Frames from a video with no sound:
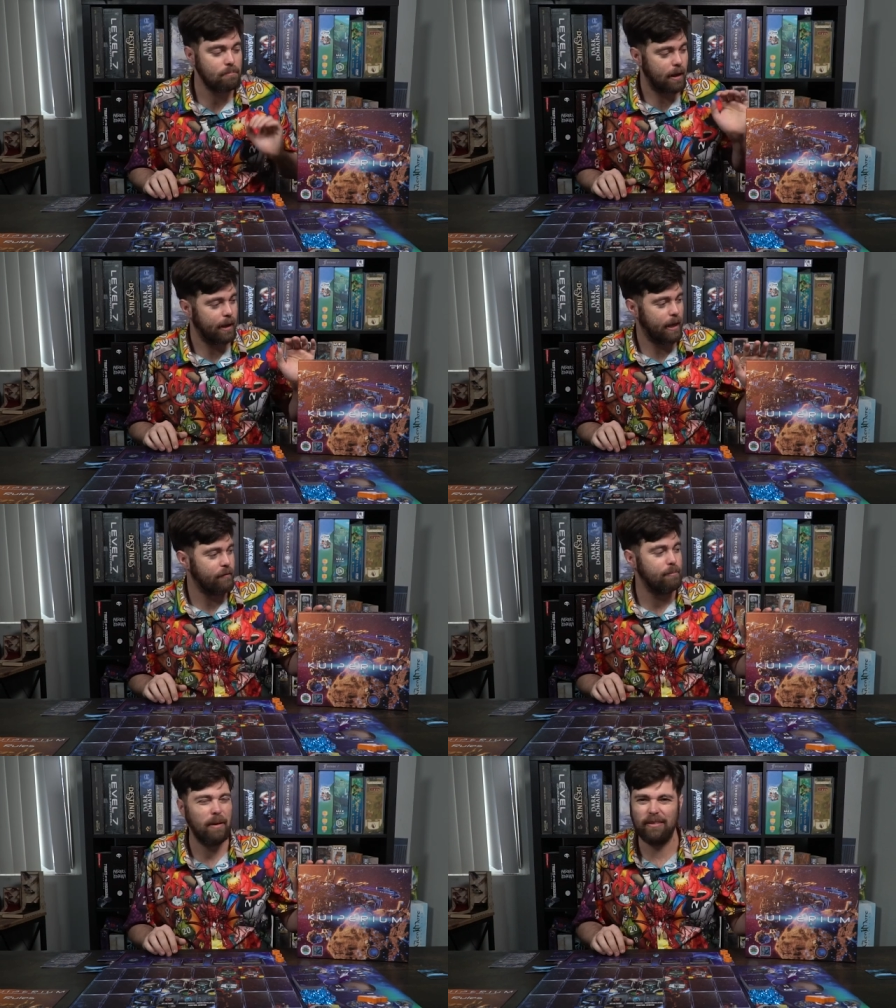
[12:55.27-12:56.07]
I
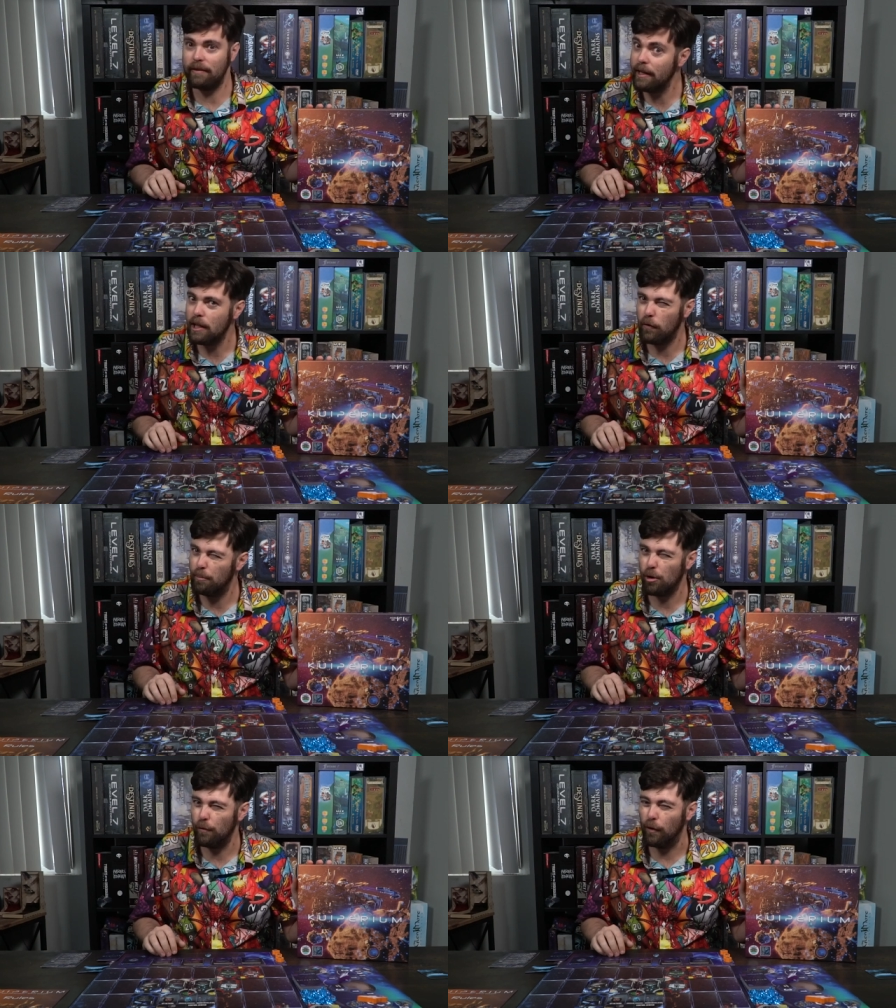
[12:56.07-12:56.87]
give it my seal of
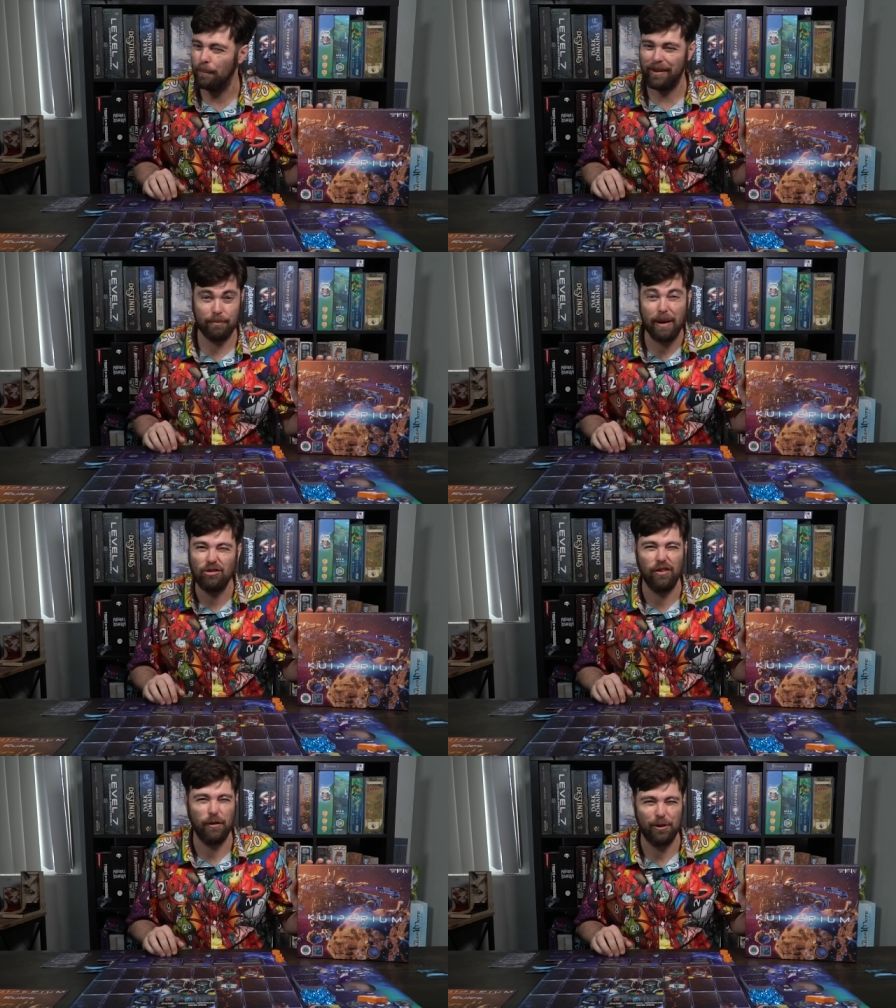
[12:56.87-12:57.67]
approval,
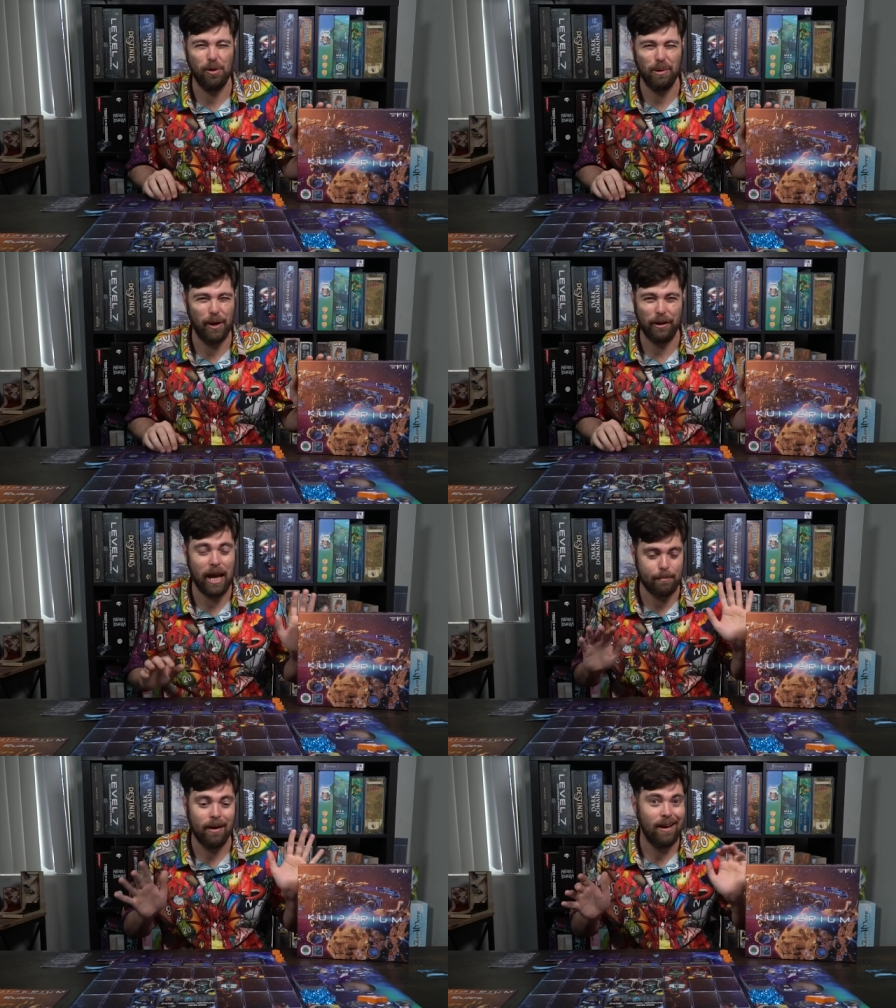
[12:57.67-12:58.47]
especially for a two-player
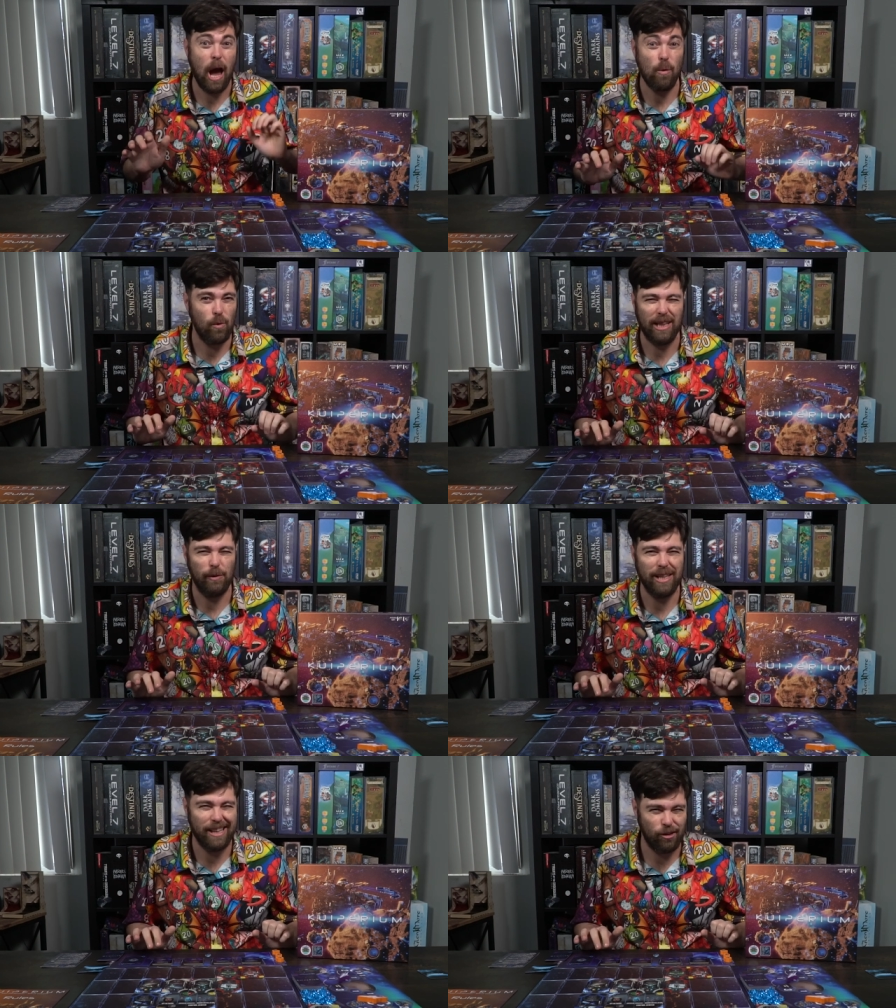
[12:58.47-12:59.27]
game. I really,
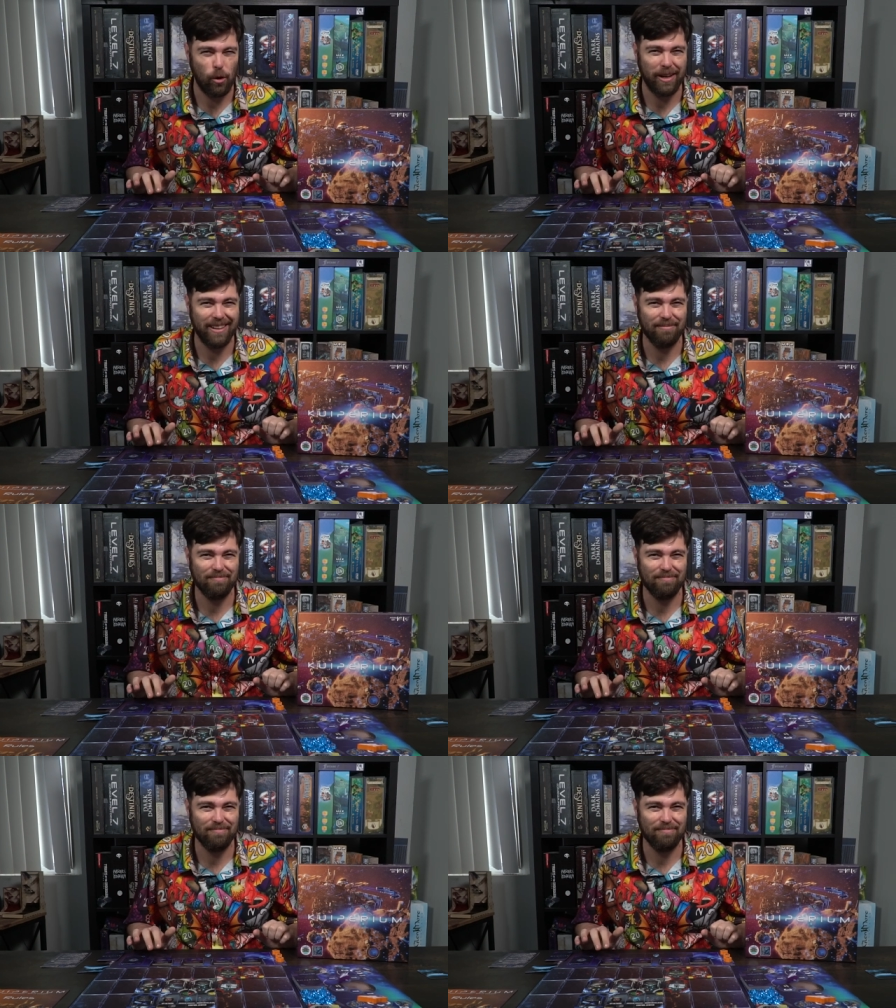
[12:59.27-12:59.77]
really enjoyed it.